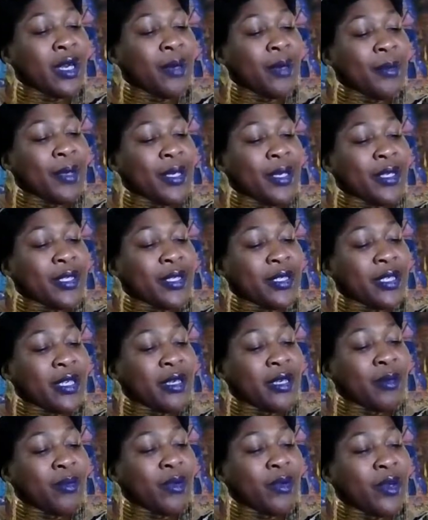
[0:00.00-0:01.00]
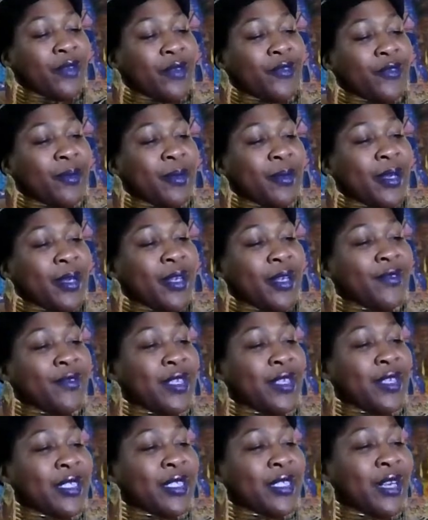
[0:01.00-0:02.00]
I'm gonna have to take a break from
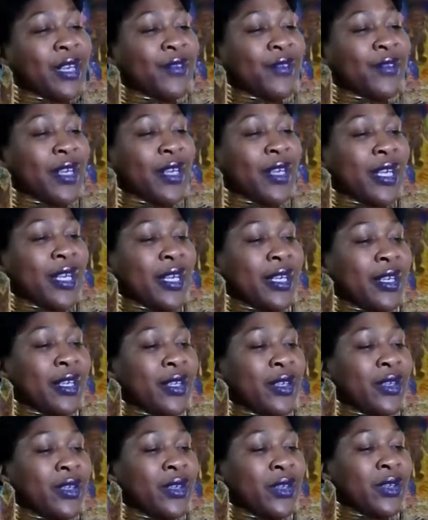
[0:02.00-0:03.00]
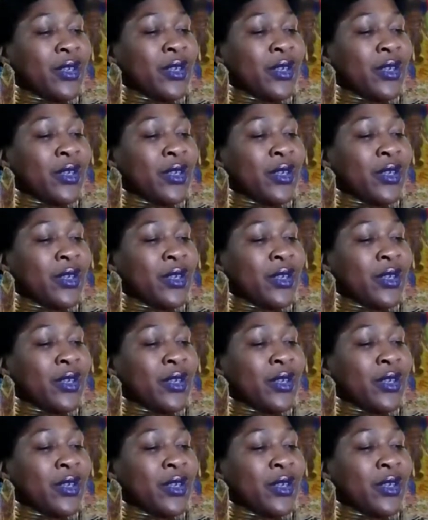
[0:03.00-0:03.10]
Netflix after that.